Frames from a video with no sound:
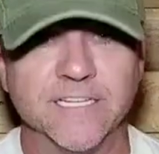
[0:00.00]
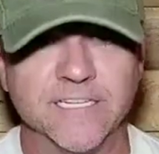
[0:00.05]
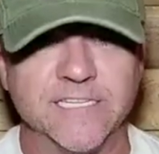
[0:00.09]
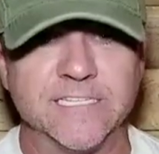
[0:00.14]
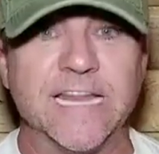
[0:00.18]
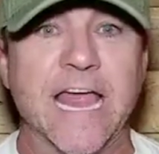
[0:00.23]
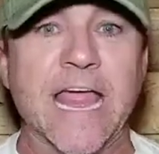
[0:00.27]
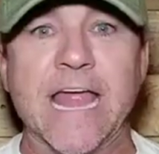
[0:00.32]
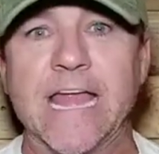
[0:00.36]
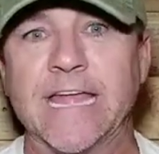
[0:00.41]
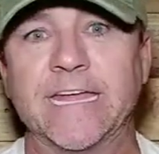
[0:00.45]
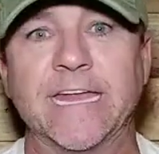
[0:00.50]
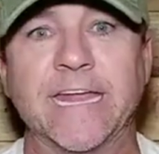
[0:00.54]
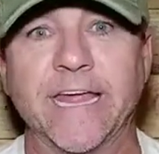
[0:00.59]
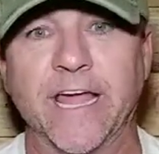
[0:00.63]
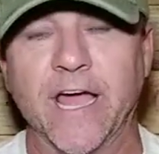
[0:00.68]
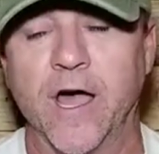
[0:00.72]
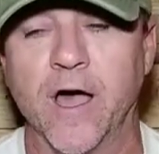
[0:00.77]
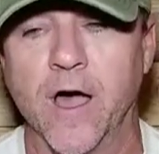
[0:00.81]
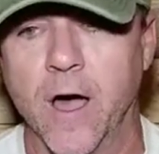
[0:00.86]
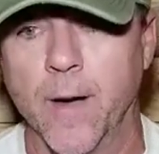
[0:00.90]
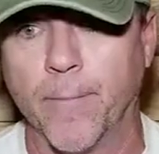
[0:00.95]
standing
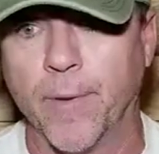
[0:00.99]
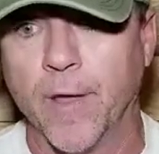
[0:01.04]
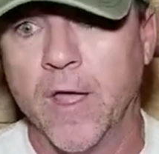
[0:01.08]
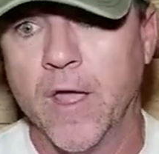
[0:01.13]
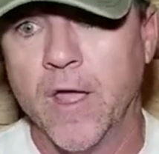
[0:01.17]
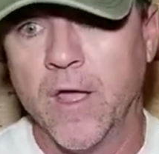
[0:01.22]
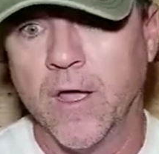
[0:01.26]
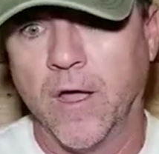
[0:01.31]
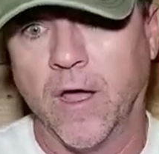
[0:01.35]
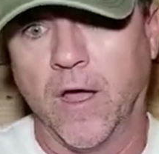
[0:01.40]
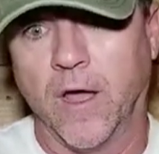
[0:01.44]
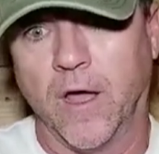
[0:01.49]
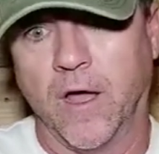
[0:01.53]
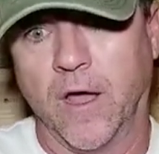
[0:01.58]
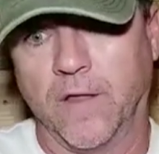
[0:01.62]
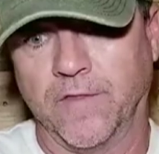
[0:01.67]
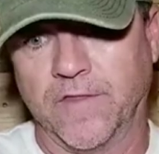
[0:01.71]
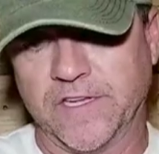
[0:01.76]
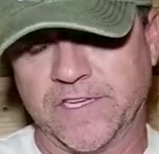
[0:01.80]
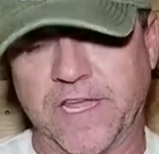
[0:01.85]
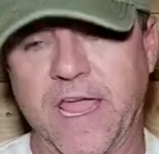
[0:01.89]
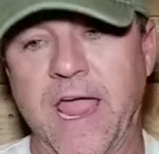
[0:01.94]
up.
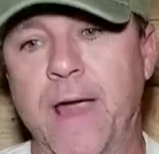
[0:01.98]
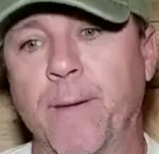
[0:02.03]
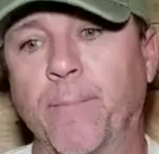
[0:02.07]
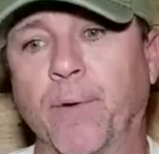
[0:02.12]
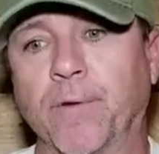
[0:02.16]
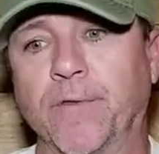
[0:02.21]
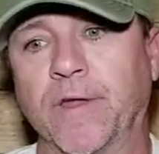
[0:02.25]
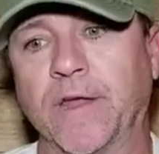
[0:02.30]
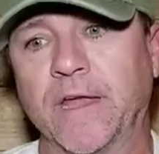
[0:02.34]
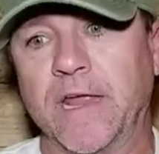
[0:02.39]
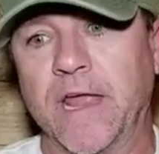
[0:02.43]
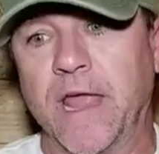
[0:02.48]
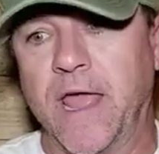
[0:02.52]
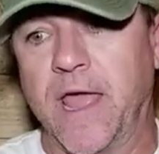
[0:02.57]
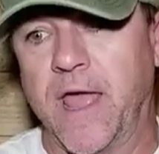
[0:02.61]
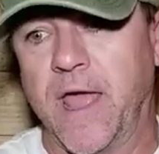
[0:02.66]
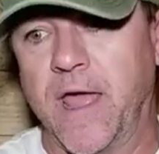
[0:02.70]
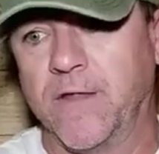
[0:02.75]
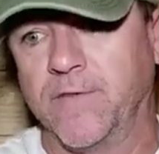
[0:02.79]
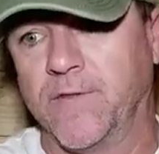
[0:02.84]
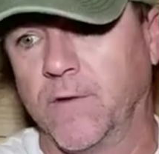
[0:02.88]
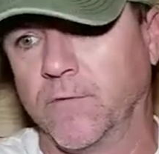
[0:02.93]
Uh, this camper that he
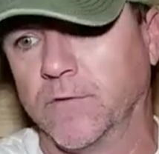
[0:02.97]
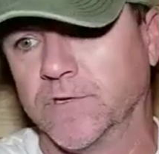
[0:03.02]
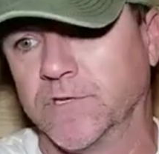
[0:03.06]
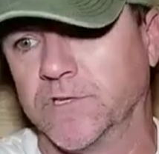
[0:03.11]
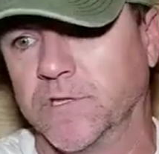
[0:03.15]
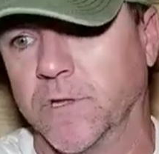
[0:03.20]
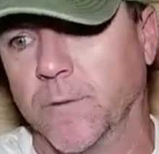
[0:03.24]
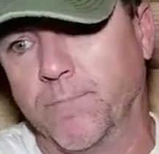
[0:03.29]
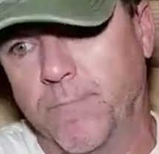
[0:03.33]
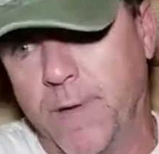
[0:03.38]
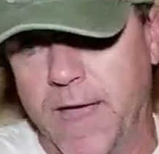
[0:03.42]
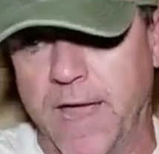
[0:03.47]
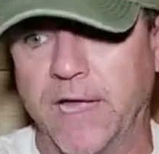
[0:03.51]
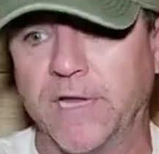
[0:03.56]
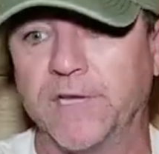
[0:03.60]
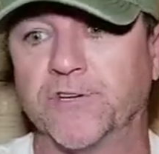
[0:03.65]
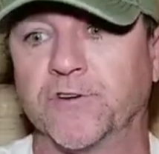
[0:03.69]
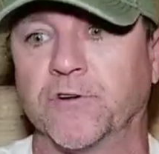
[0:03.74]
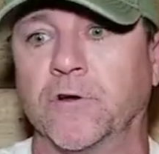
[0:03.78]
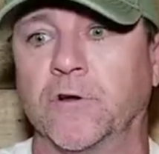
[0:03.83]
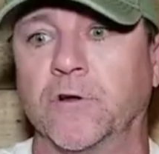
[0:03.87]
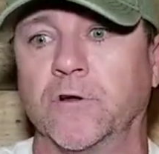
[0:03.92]
had, there was the
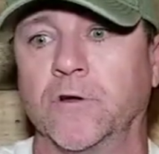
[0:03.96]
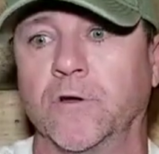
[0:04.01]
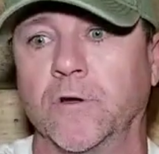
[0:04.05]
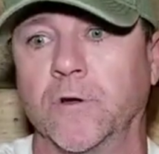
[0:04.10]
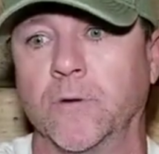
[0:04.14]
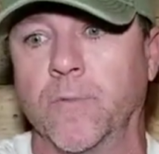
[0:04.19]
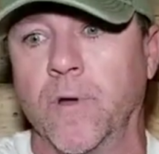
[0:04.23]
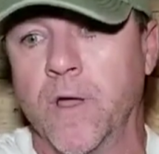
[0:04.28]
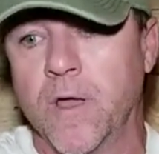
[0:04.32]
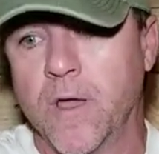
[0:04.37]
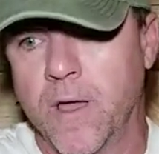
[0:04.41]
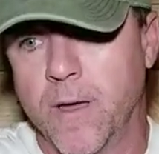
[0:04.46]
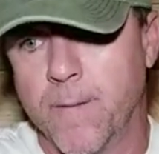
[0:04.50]
bedroom,